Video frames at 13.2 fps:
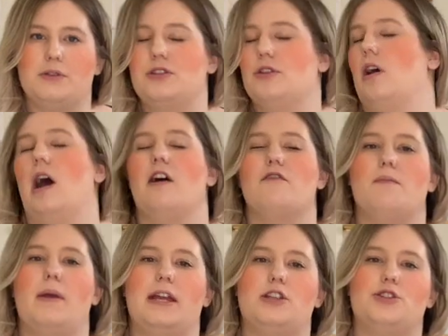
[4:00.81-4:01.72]
So I've
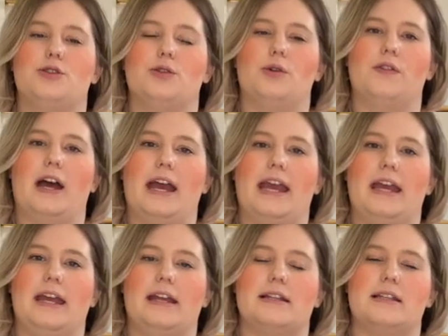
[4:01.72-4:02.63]
made sure that
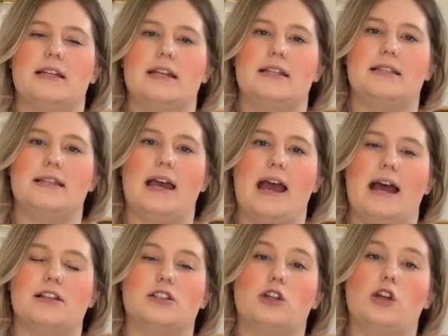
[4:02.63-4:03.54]
it is set
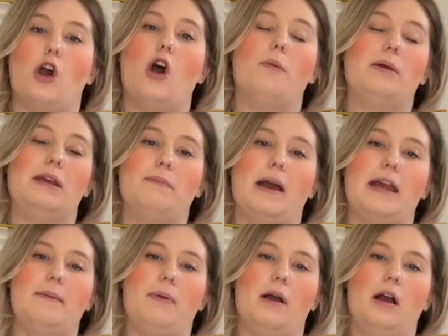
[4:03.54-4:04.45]
as copy
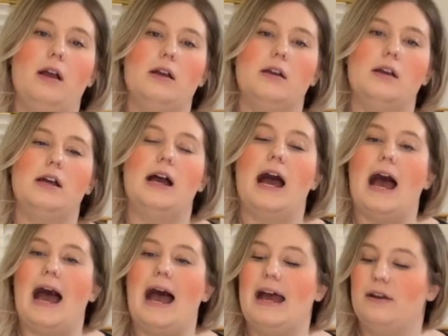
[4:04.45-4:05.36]
paper
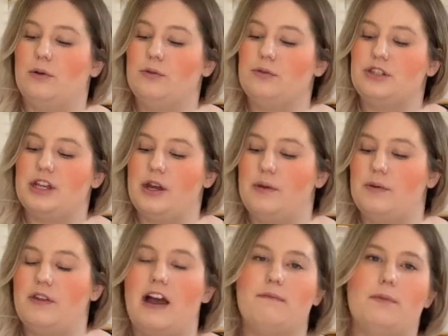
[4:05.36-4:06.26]
and also that
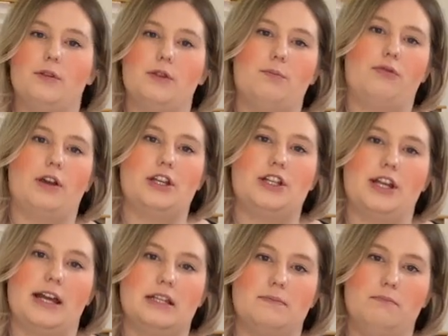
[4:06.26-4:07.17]
I put the pressure
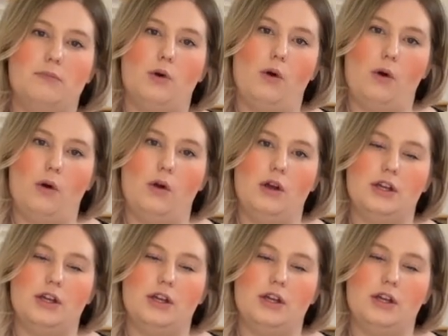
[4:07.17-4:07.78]
as more.